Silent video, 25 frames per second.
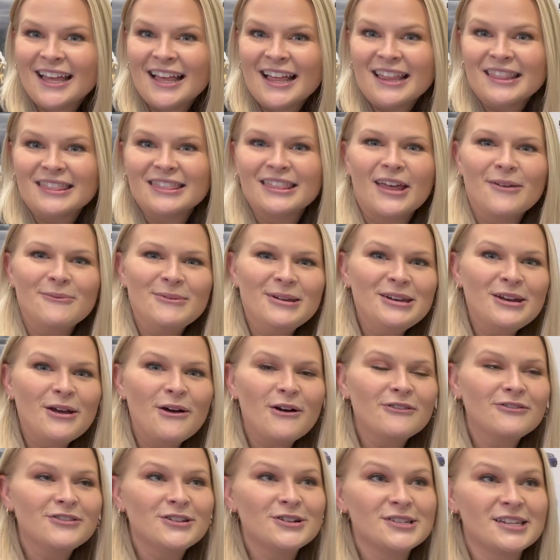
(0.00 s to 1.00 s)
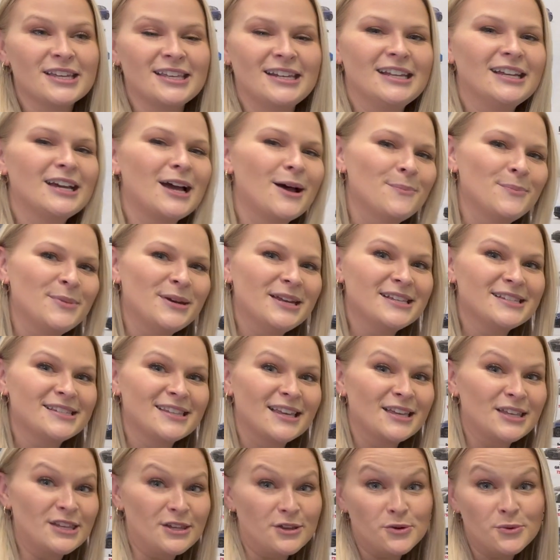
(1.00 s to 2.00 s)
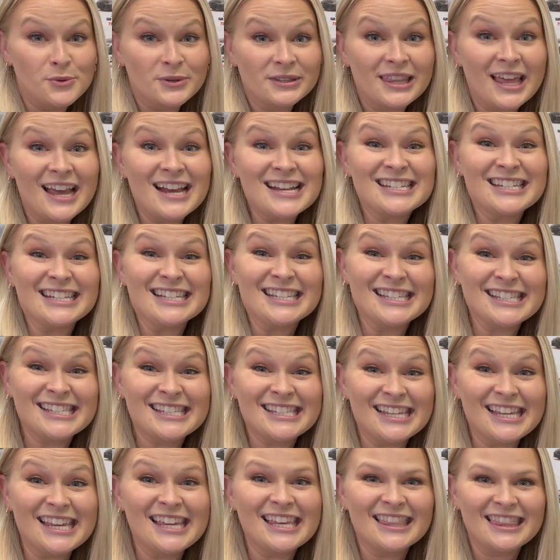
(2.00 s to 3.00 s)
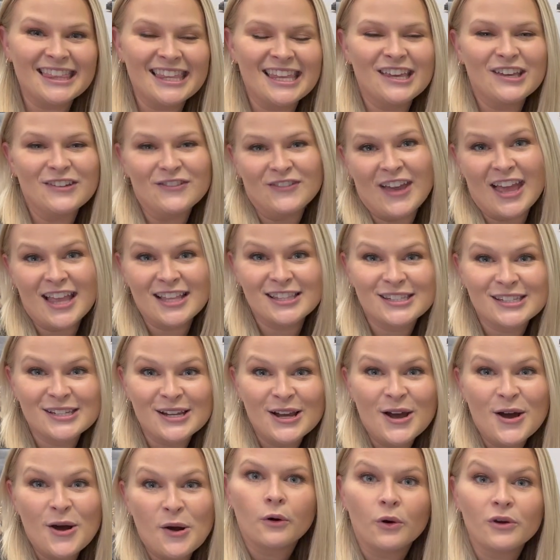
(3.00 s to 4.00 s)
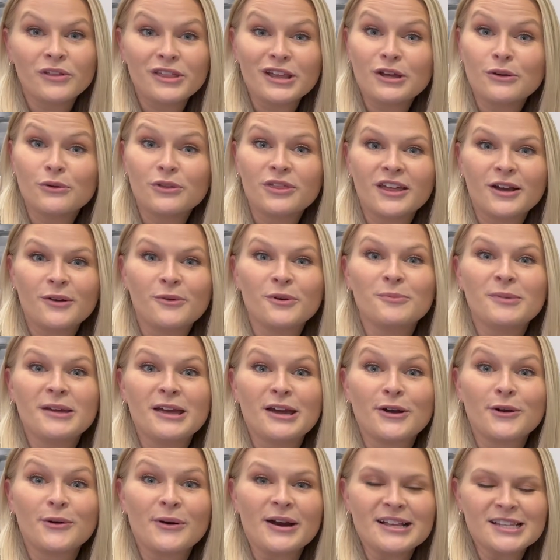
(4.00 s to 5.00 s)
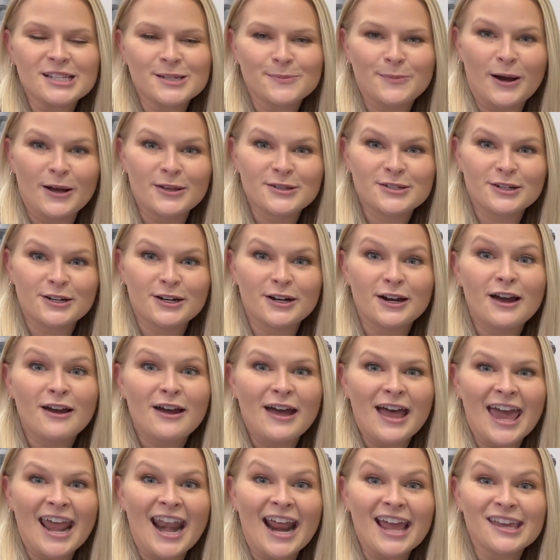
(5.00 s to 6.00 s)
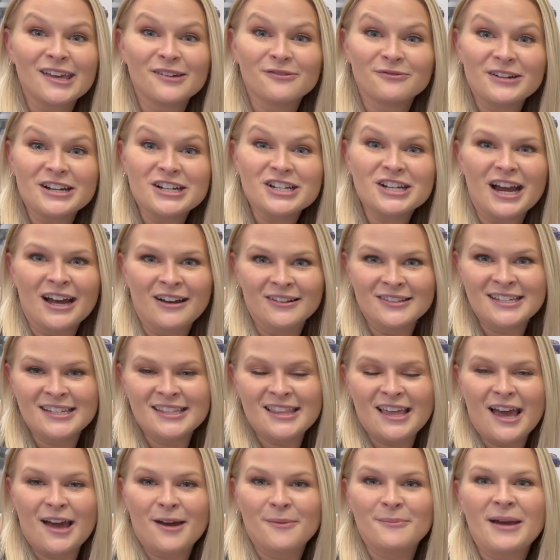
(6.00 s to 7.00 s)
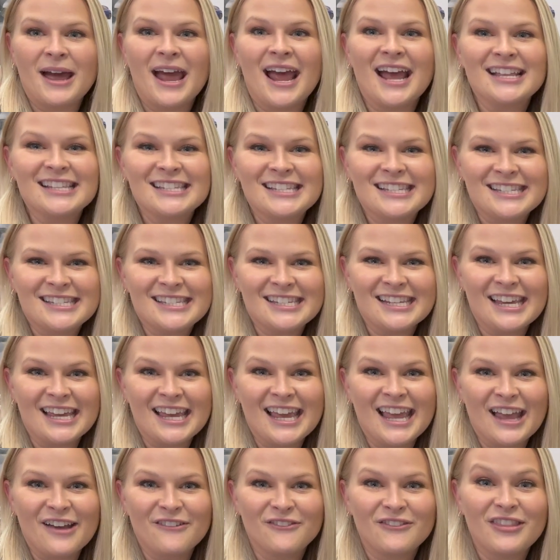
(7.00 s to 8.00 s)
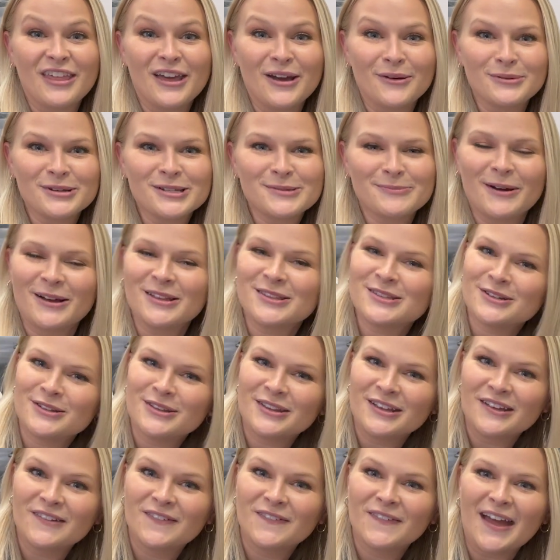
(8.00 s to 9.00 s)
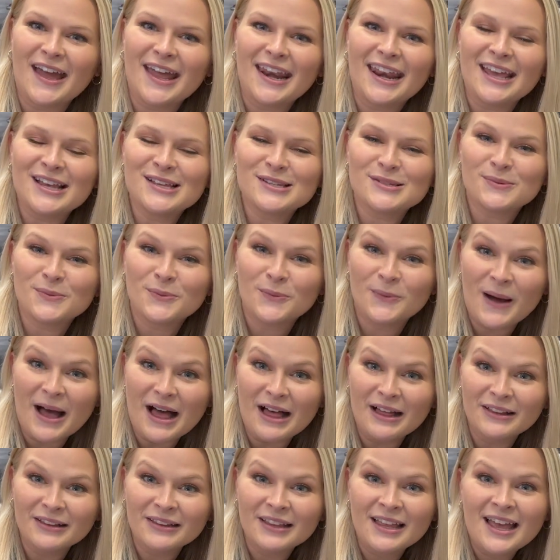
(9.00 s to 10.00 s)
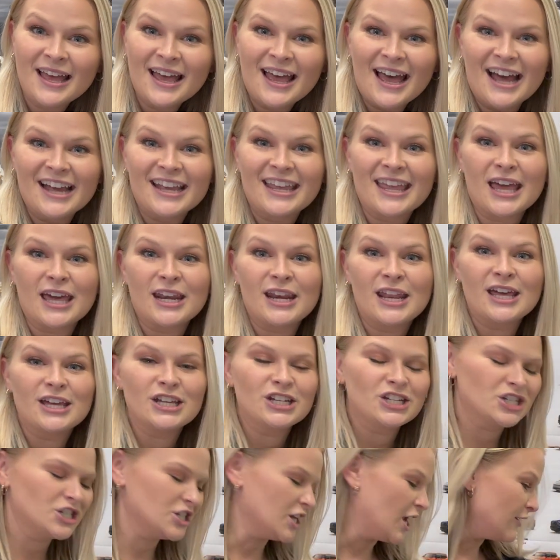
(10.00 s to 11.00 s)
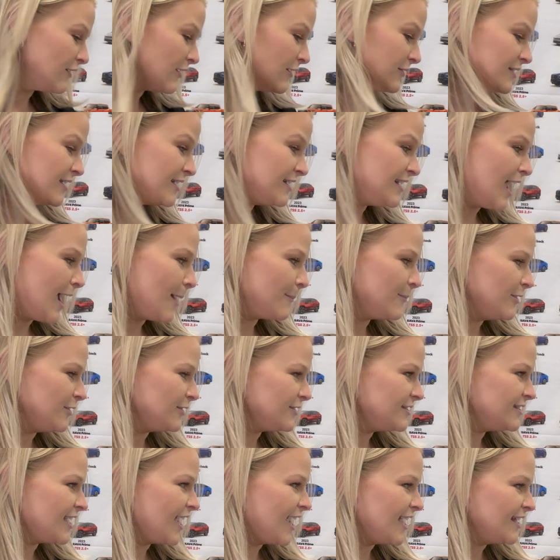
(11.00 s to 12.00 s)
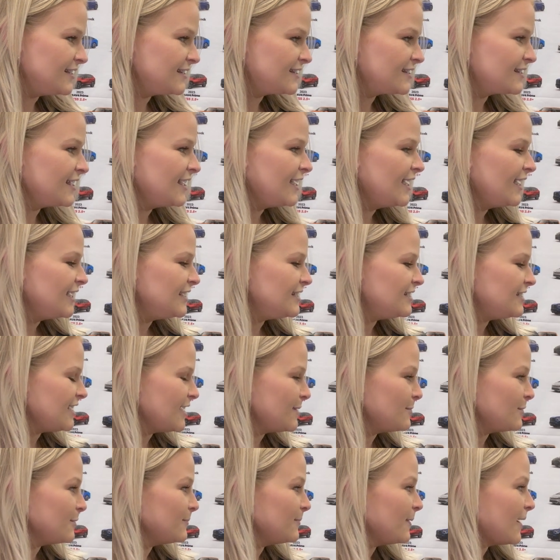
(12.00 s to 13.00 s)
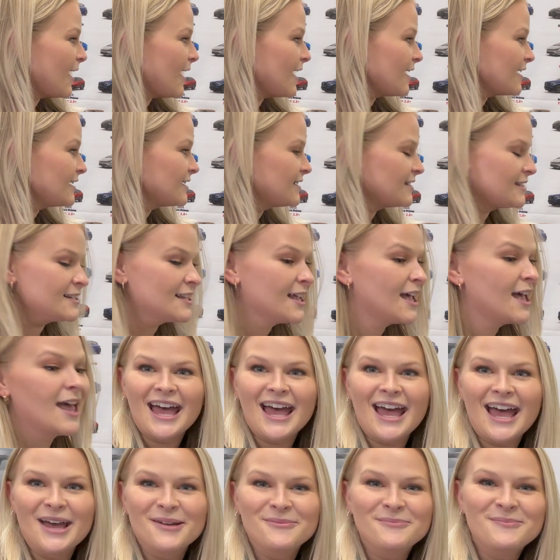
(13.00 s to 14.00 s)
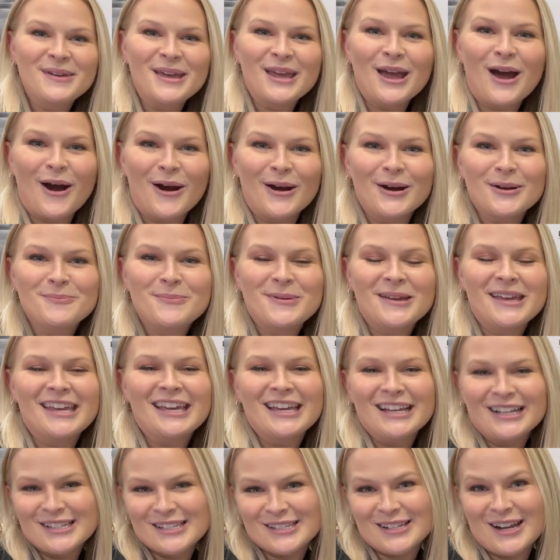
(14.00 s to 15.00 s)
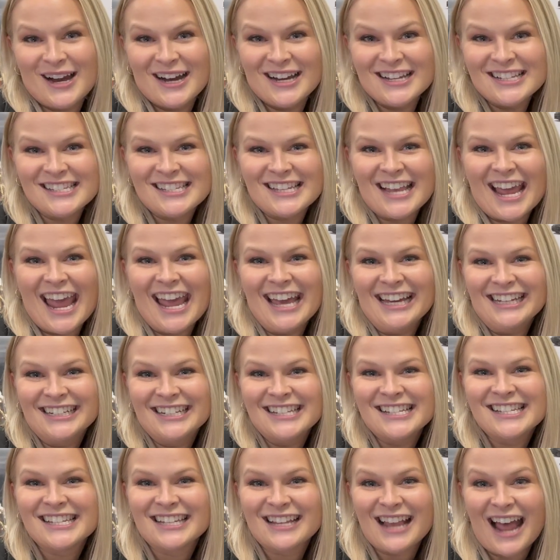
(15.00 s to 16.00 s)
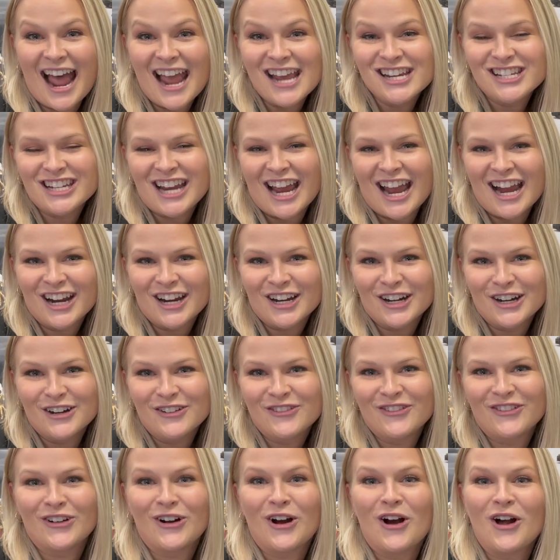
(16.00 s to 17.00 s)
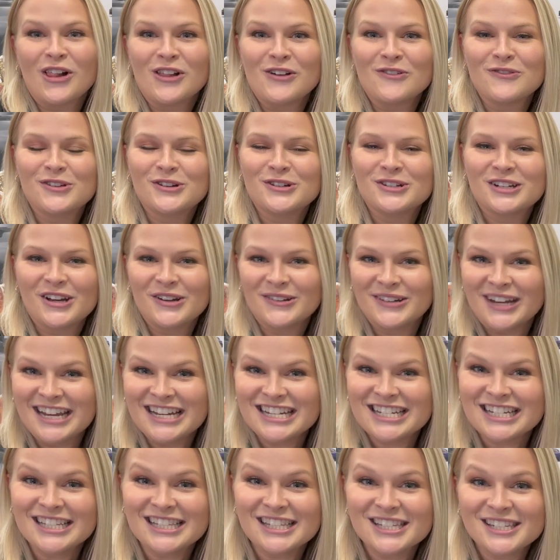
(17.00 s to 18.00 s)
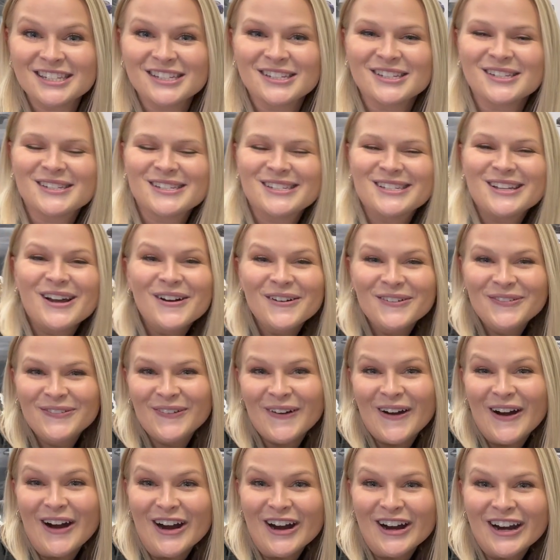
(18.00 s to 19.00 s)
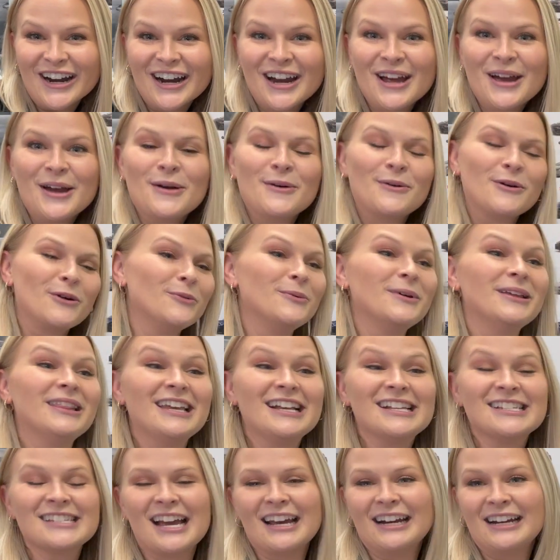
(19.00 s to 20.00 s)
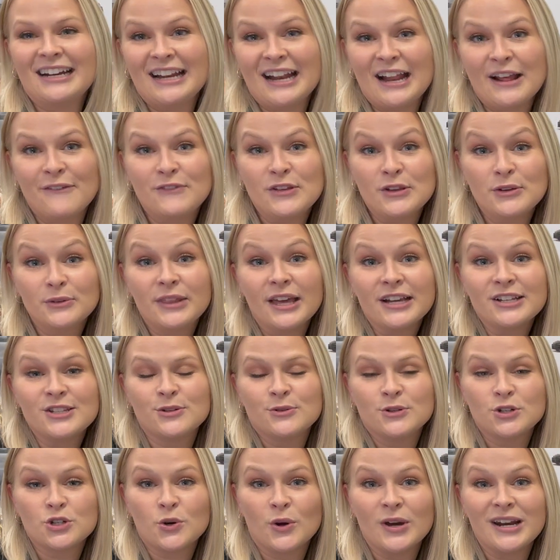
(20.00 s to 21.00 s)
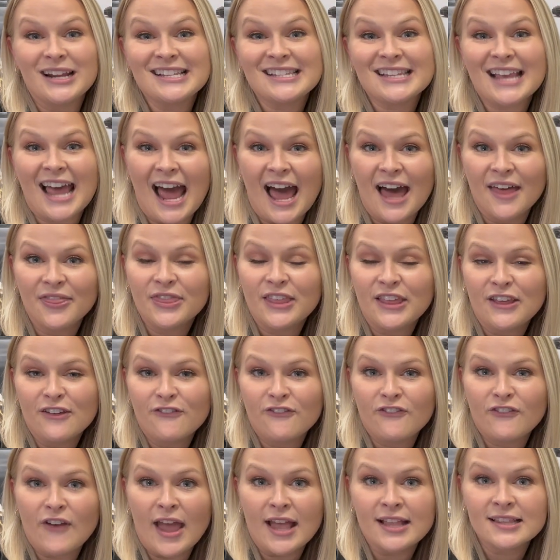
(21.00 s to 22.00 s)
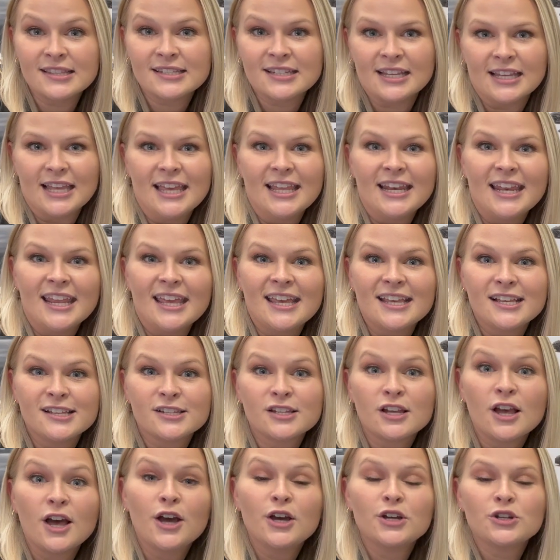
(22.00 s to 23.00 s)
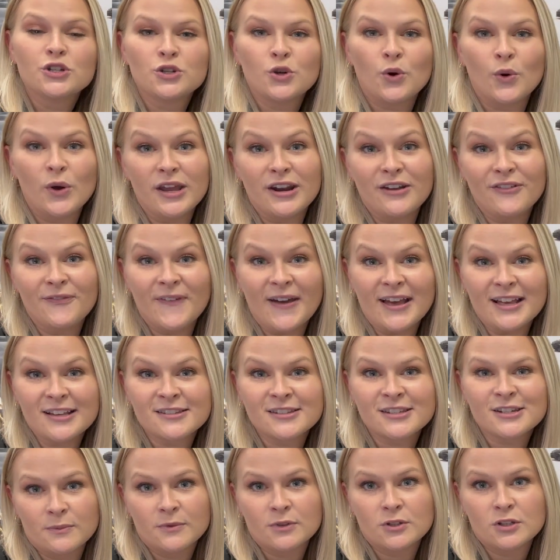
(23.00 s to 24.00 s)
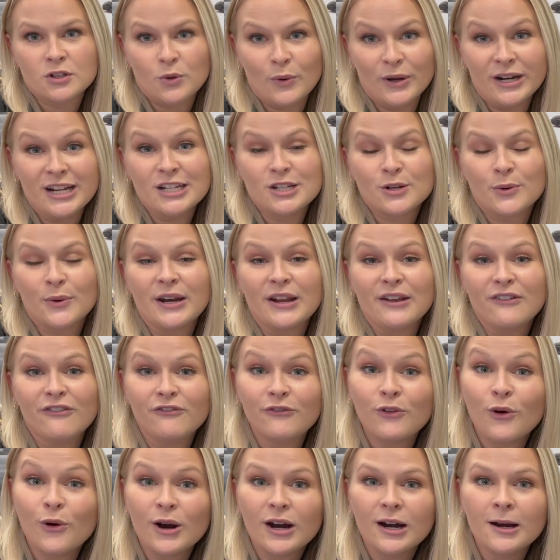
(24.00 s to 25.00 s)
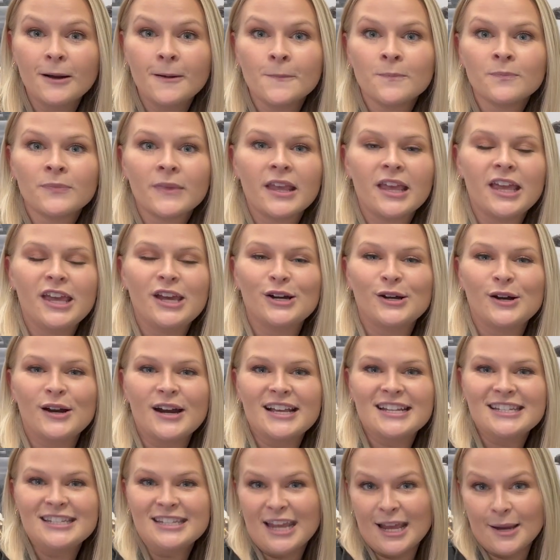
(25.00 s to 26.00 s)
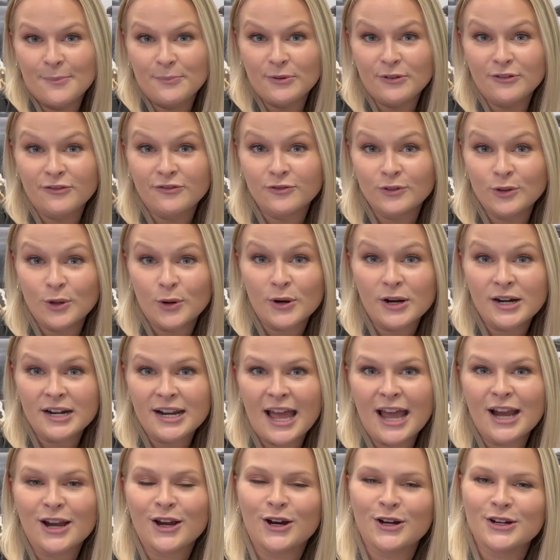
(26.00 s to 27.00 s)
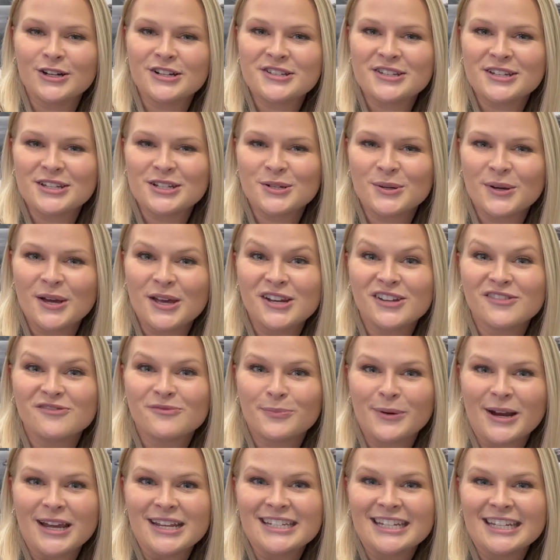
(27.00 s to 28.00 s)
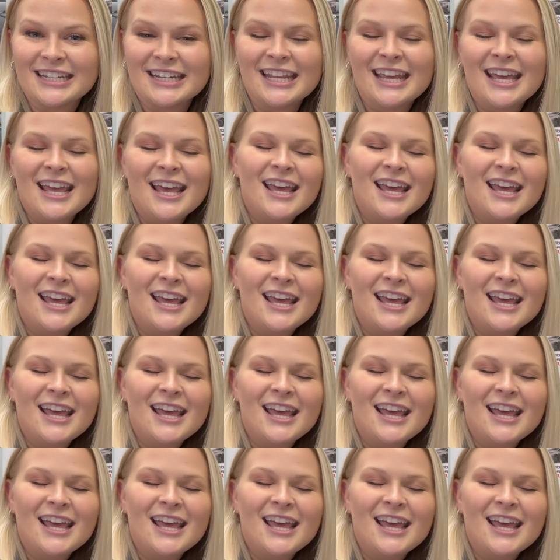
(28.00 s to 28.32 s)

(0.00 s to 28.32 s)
Let me know if there's any companies that you would like to see at the event or that you think would be a great sponsor, and I can reach out to them and see if they will sponsor the event as well. Again, shout out to Napier Tents, Deemer Box, MBRP Exhaust, and Skyjacker for all of their donations so far. We're really excited. If you'd like to join us at the event, it is Toyota Fest 2024 here in Tampa, Florida at Courtesy Toyota of Brandon.